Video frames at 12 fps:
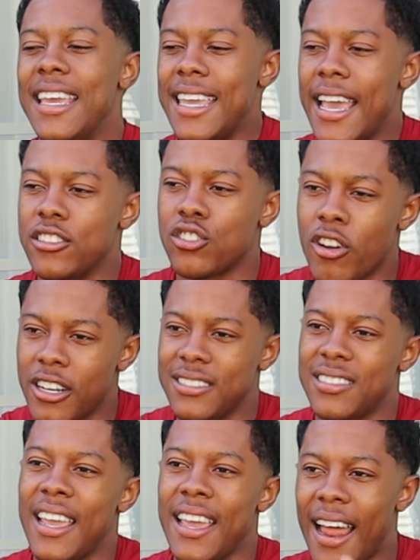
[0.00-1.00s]
He had started
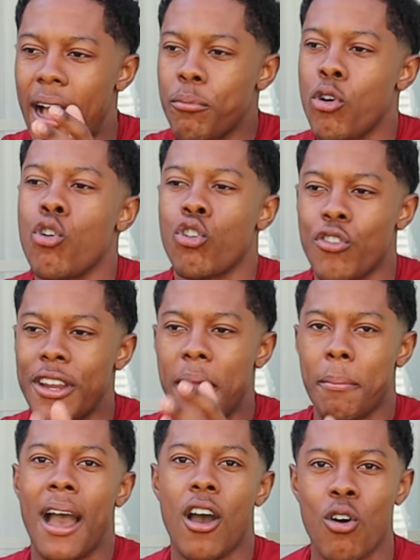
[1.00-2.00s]
saying, I'm going to
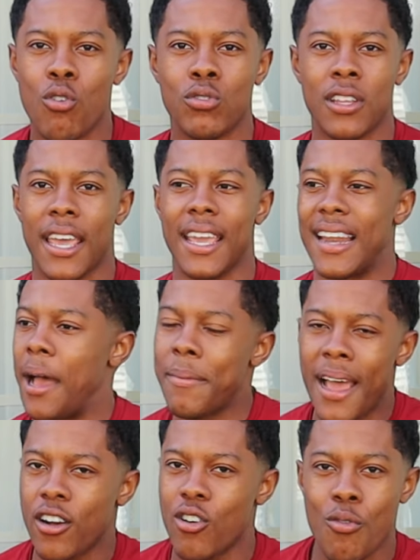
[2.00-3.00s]
create my own lane. I'm
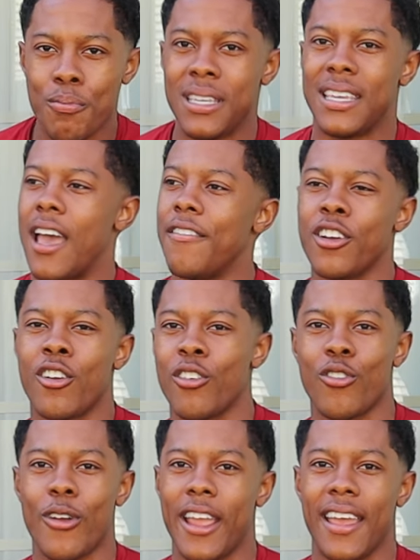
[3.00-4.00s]
not going to be Kevin
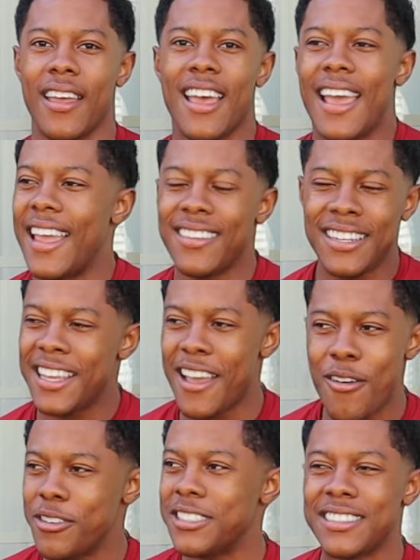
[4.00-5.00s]
Durant. Anthony
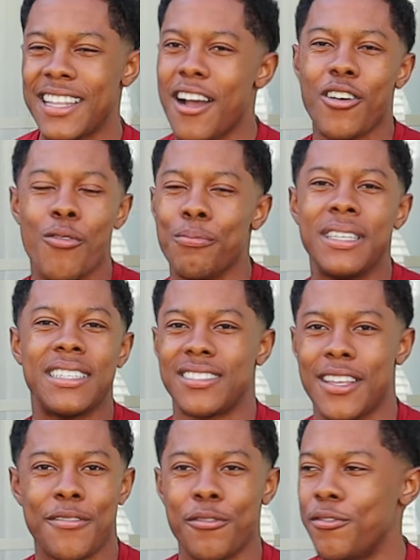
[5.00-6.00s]
Edwards is not going to be a
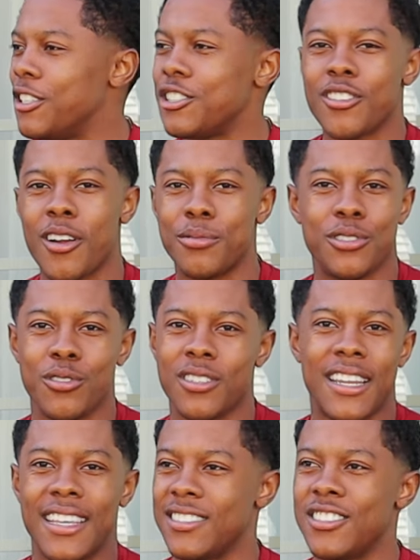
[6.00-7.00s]
seven foot
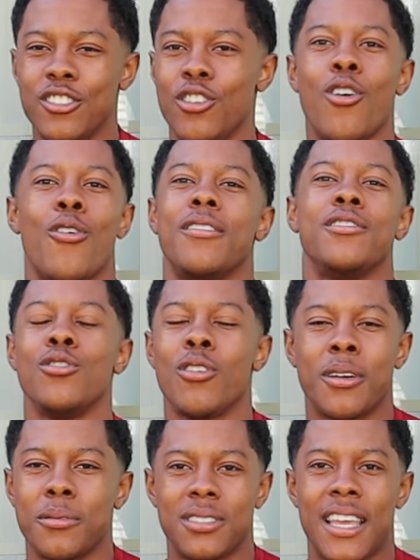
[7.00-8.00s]
sharpshooter that's, you know, you
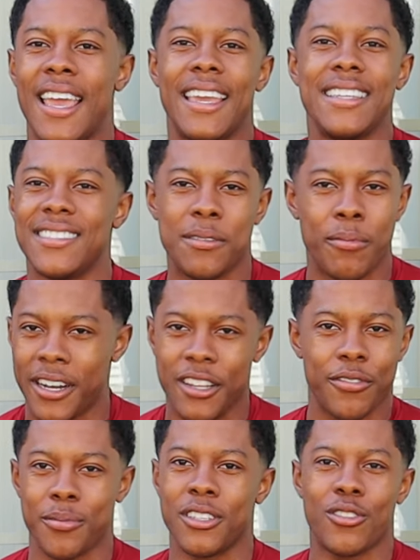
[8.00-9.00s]
know what I'm saying, easy
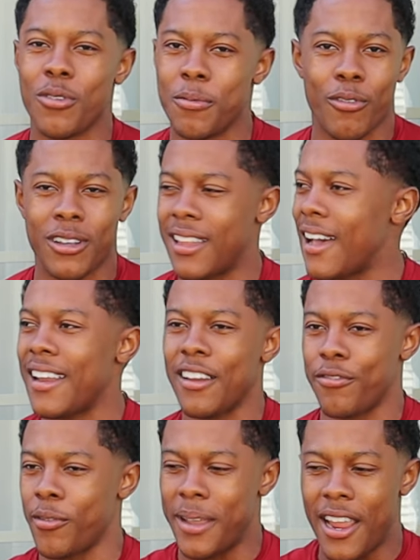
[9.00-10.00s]
money from the three point line
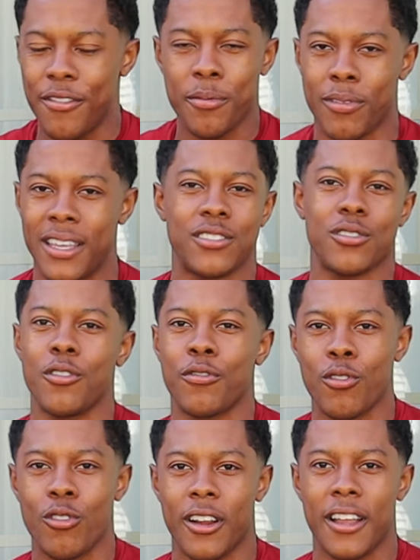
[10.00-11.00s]
and from every place on the
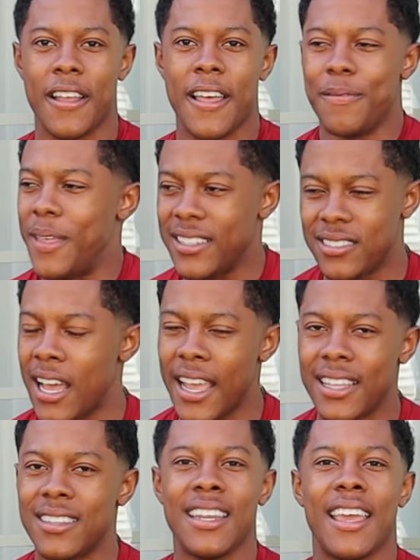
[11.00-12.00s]
floor. That's not
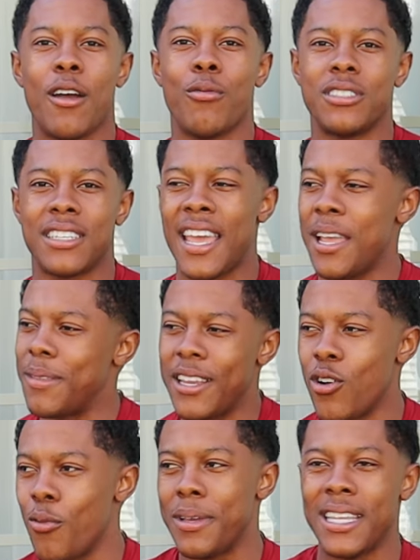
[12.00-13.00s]
Anthony Edwards' game.
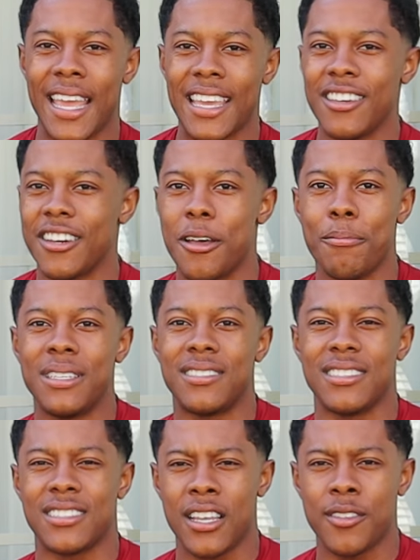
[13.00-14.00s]
That don't mean that he couldn't be
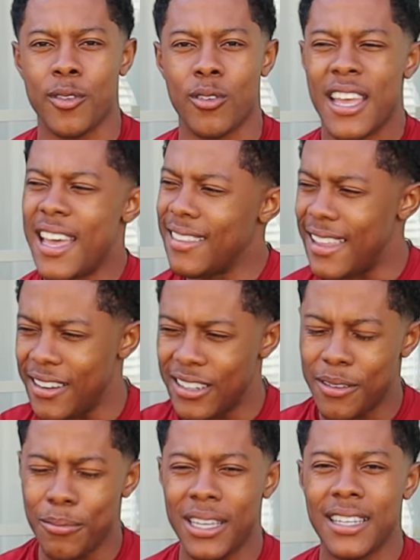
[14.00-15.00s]
successful. That
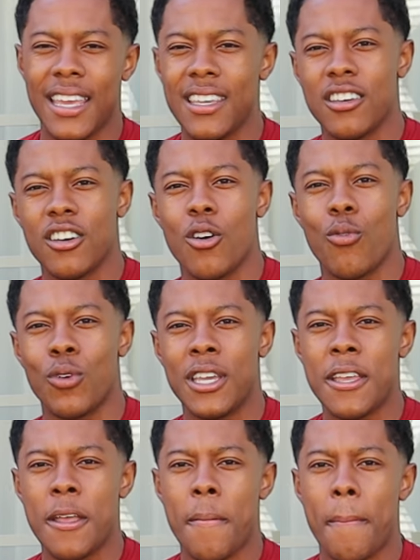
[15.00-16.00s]
didn't mean that he couldn't
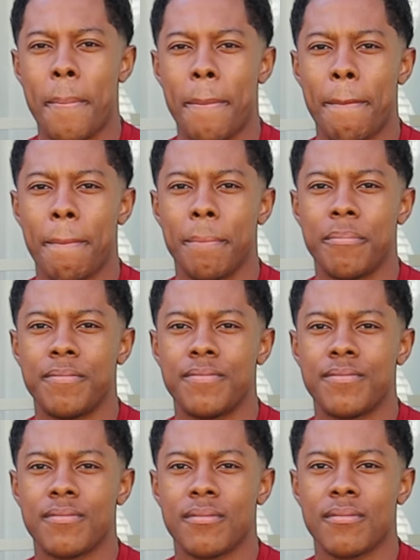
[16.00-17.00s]
win.
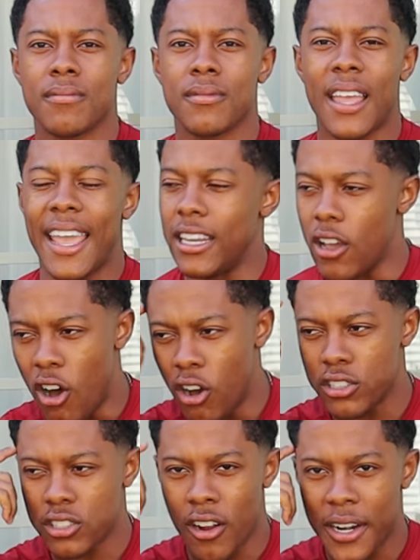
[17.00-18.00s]
And it
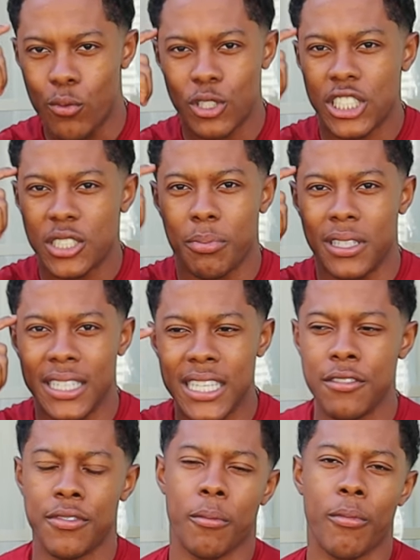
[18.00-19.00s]
all started with just
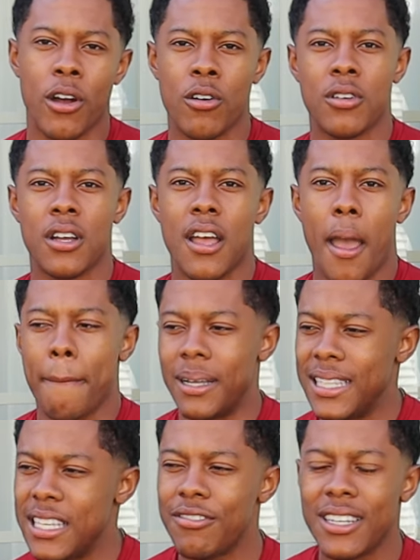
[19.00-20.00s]
believing, bro.
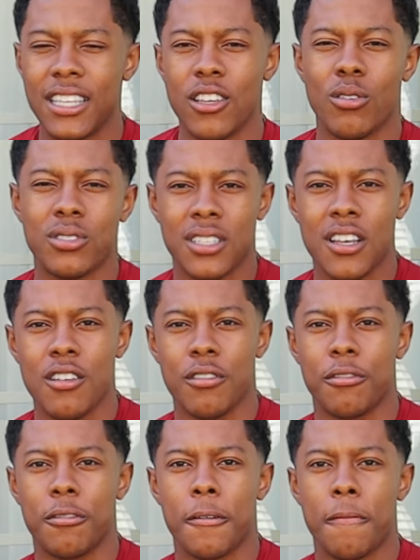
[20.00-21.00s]
Believing in yourself.